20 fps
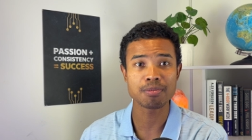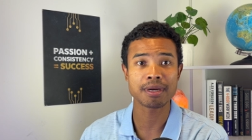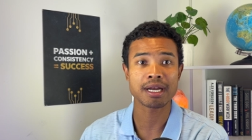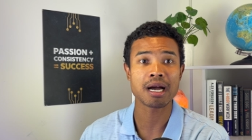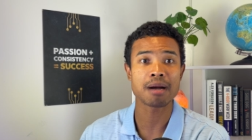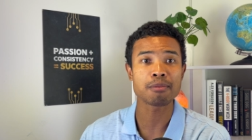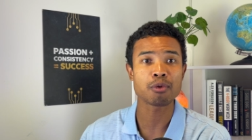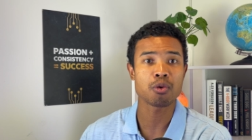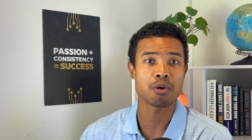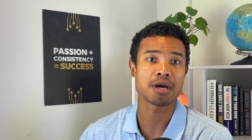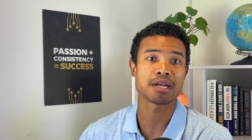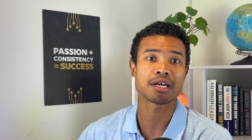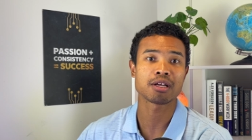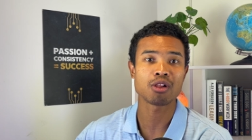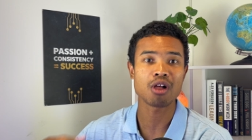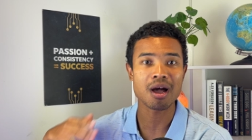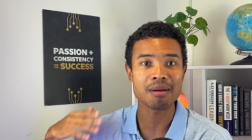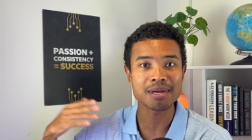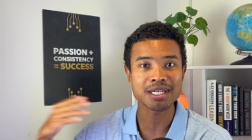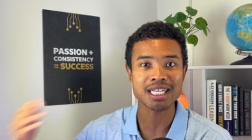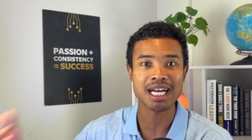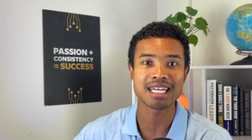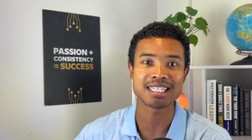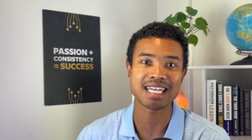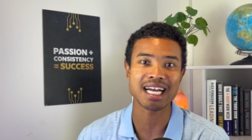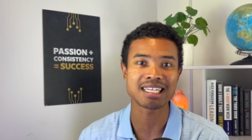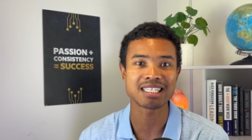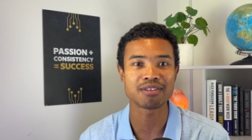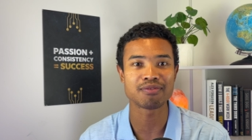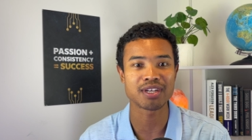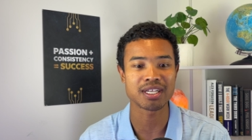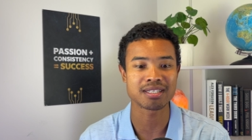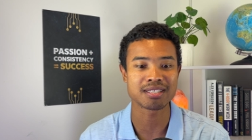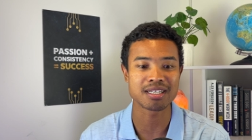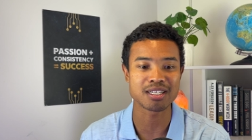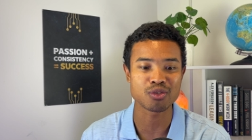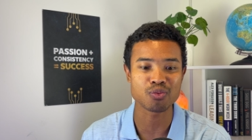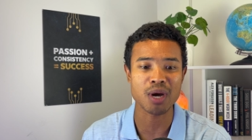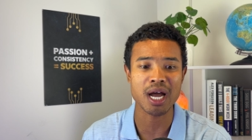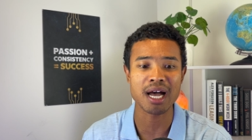become quite a climate change activist
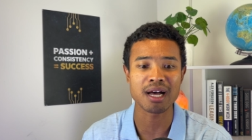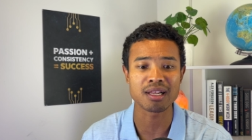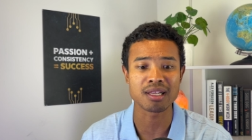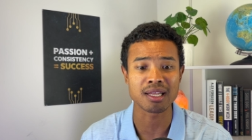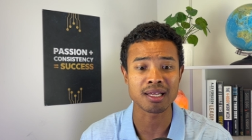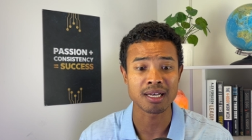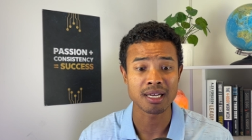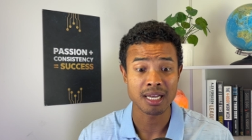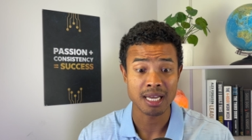as well.